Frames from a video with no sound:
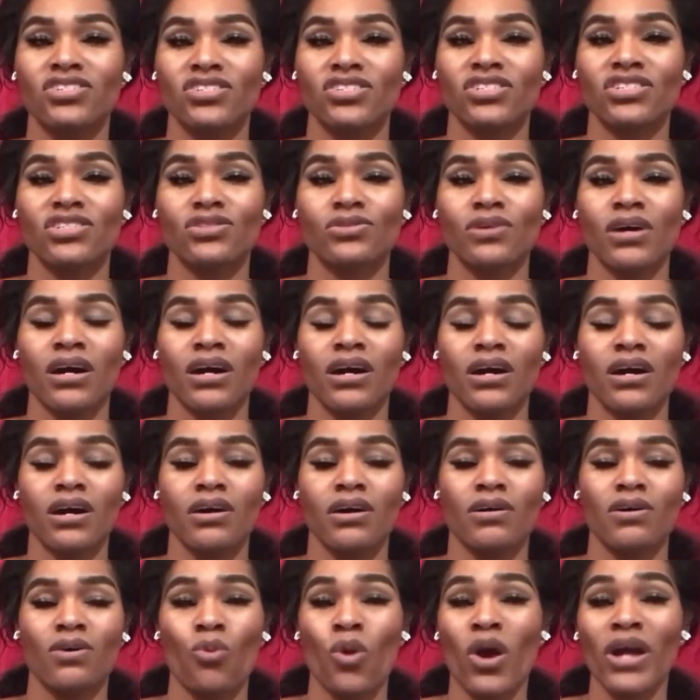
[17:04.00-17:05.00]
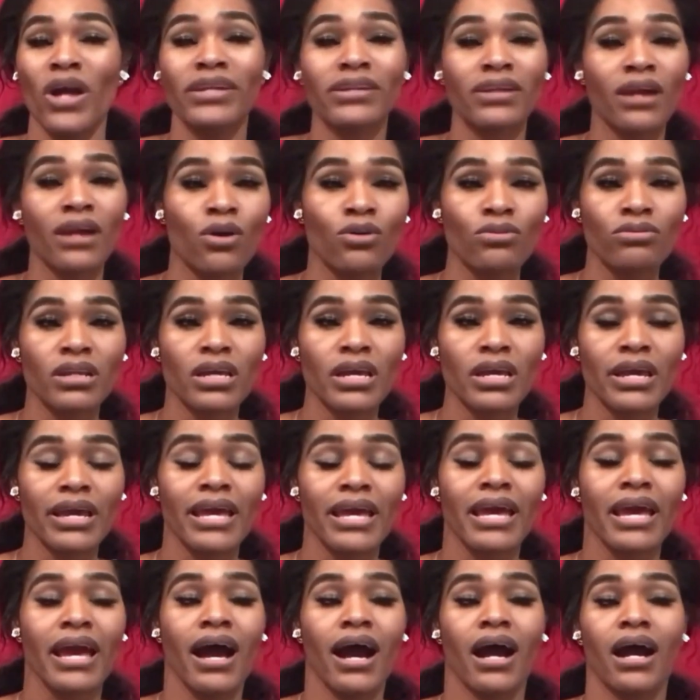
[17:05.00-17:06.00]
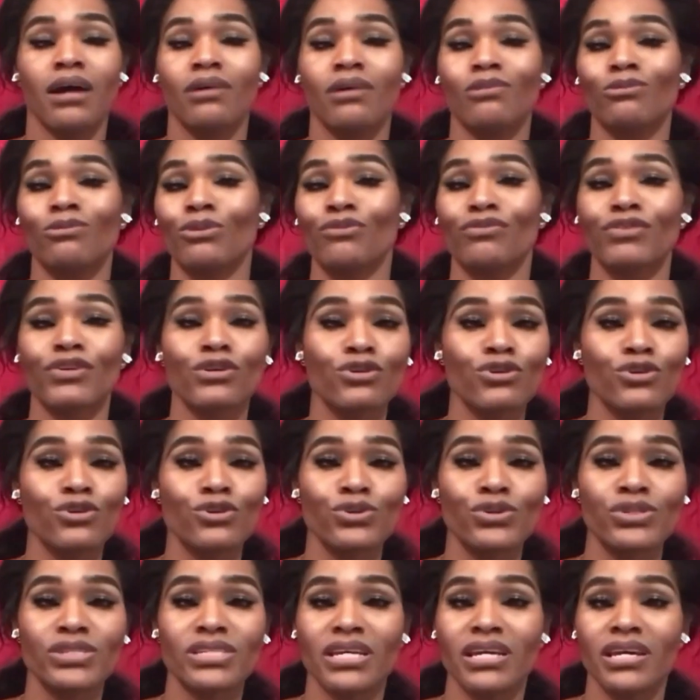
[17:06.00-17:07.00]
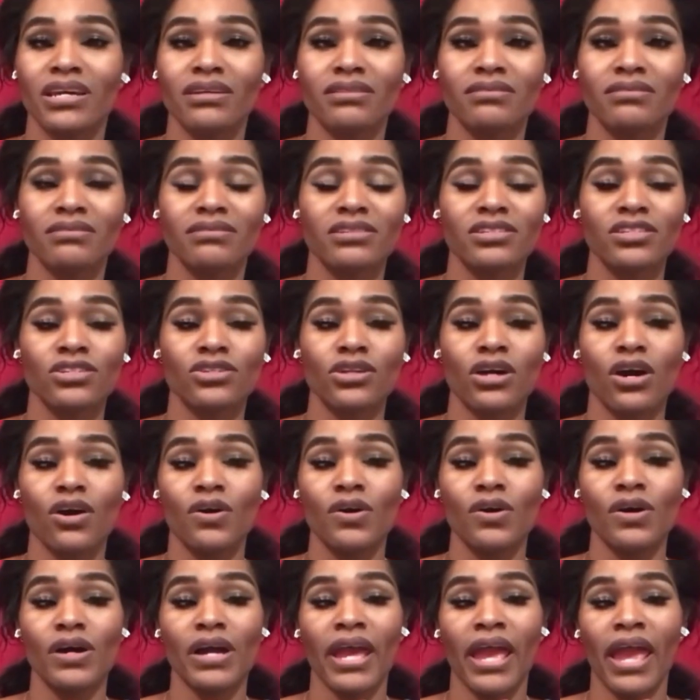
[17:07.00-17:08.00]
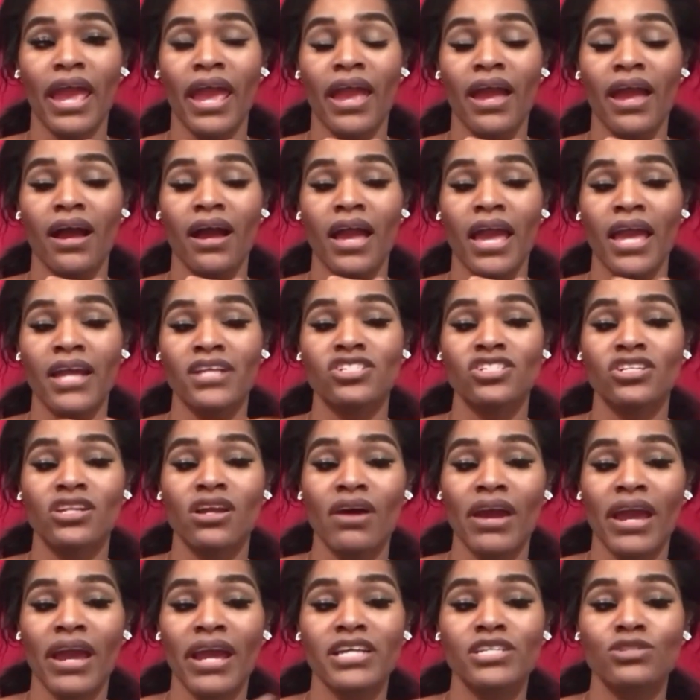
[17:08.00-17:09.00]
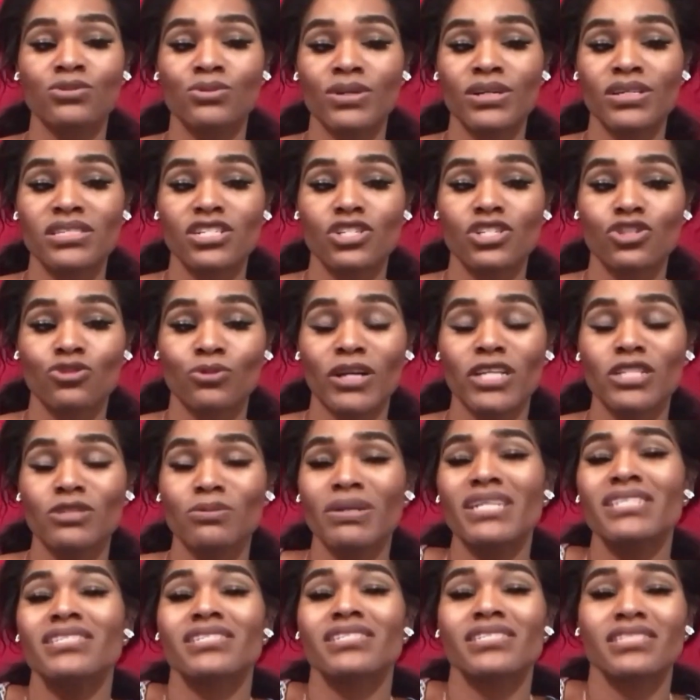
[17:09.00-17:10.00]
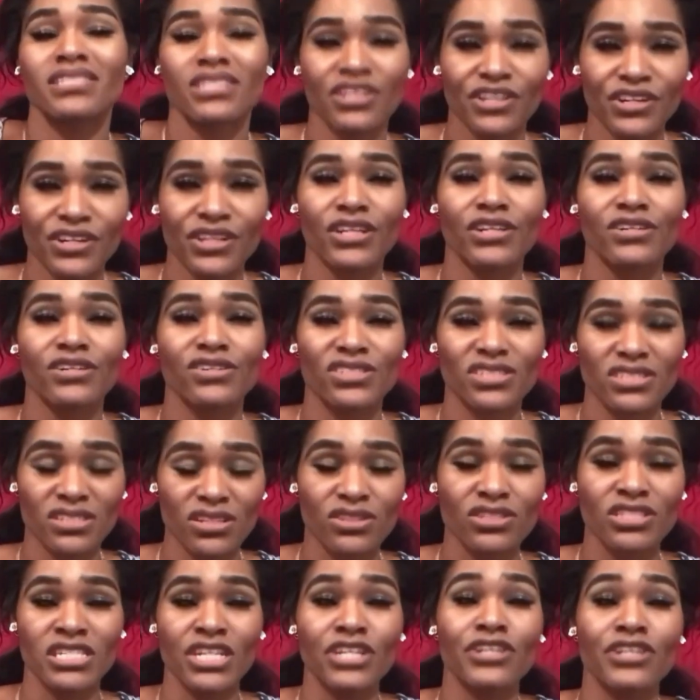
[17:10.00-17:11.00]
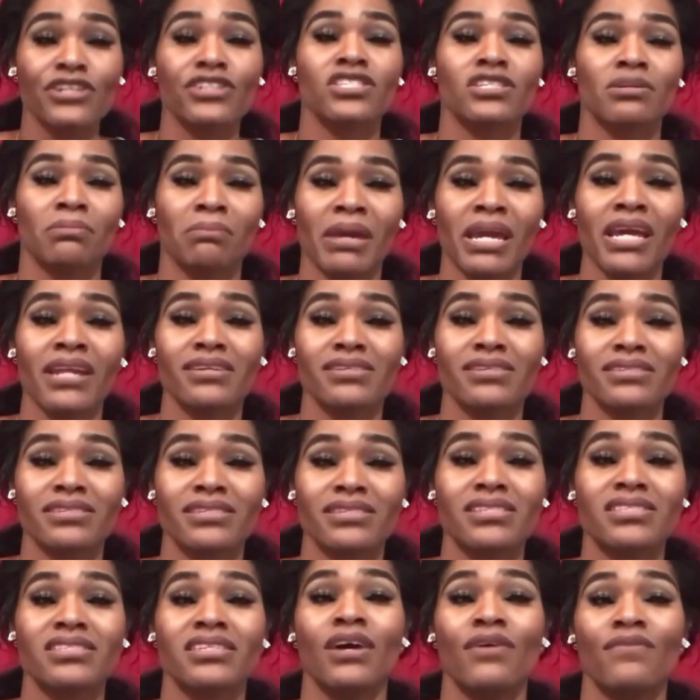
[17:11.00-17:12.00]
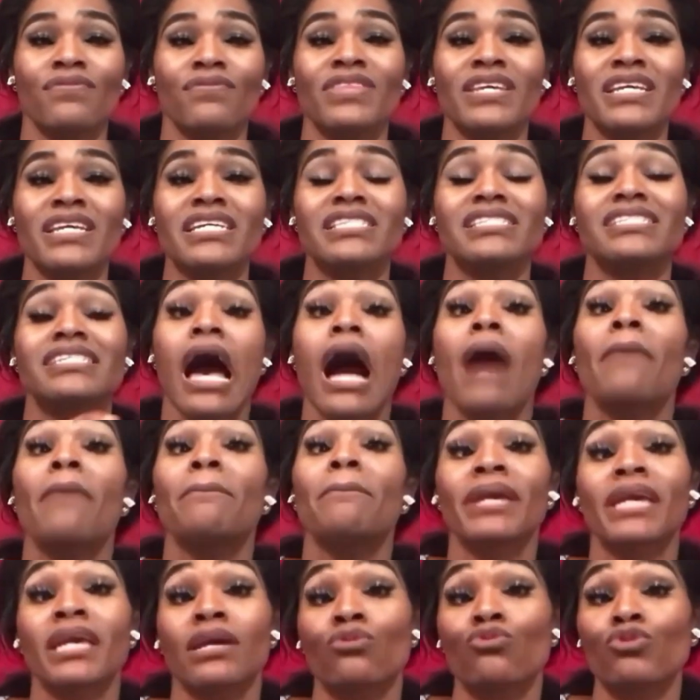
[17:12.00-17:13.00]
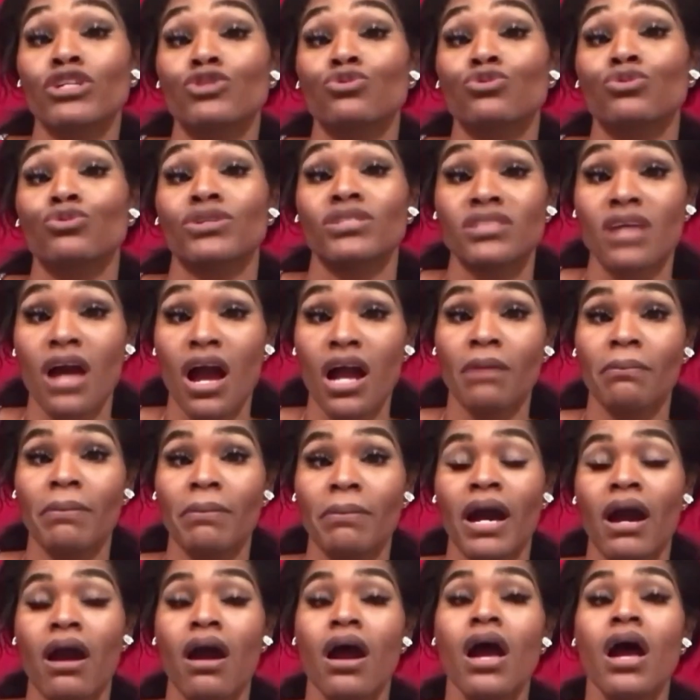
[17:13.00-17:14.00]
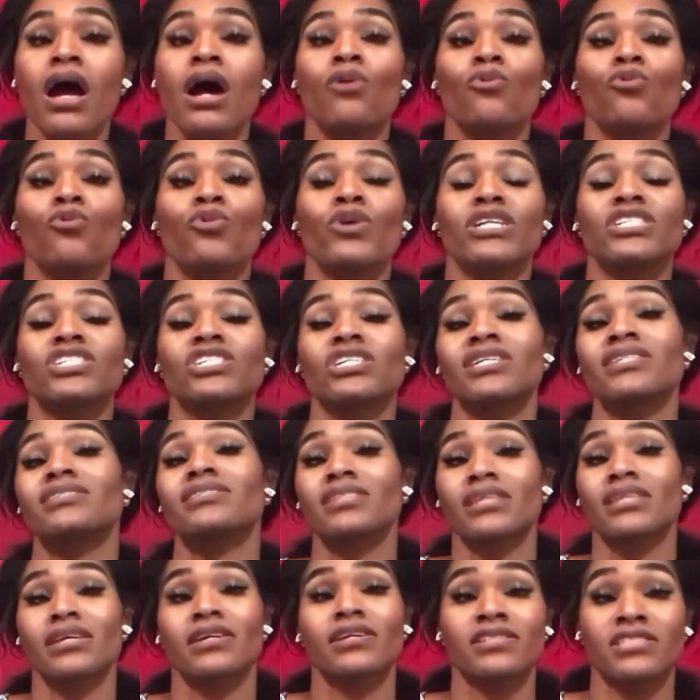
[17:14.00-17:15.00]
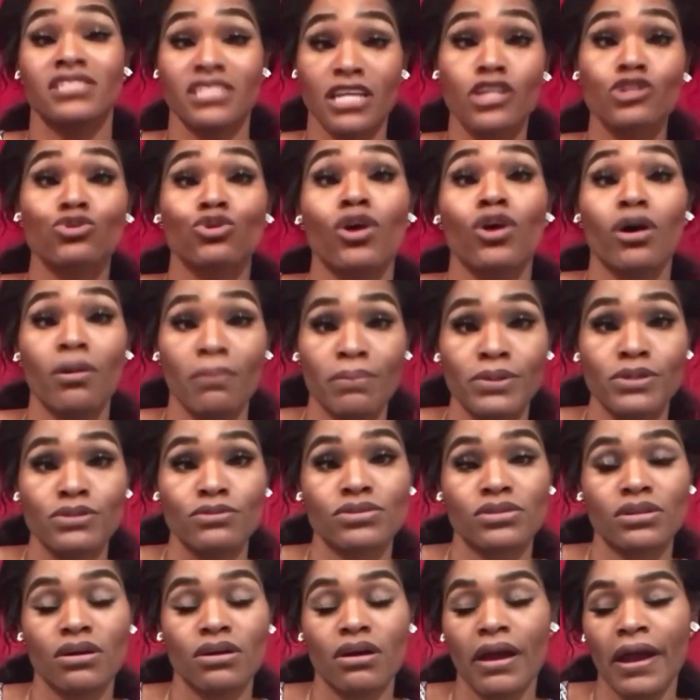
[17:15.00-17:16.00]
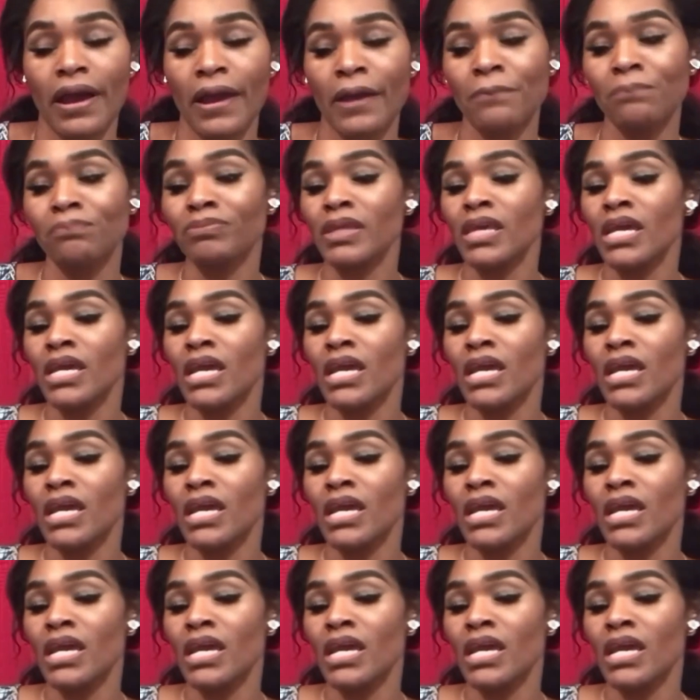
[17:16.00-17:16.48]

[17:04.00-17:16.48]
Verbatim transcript: just uh, one note, uh, reviews and, you know, Angelo and Azriel's situation, because it's near dear, dear to me in the sense of the topic in which we're talking about, which is se sexual abuse, okay?